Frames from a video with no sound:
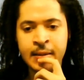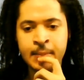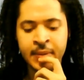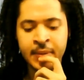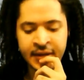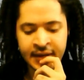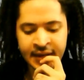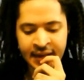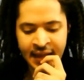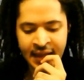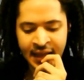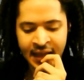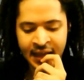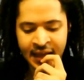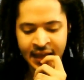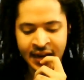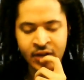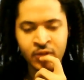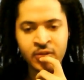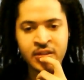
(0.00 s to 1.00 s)
but
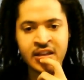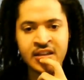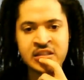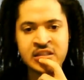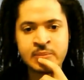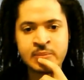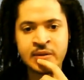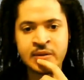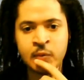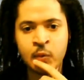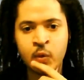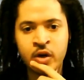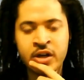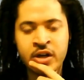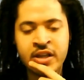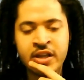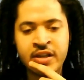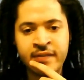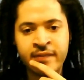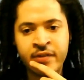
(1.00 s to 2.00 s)
I don't think it's been
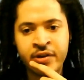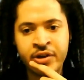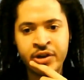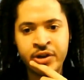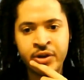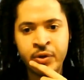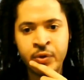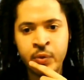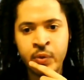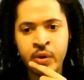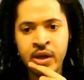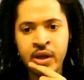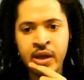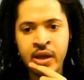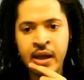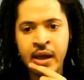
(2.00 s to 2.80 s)
working for you.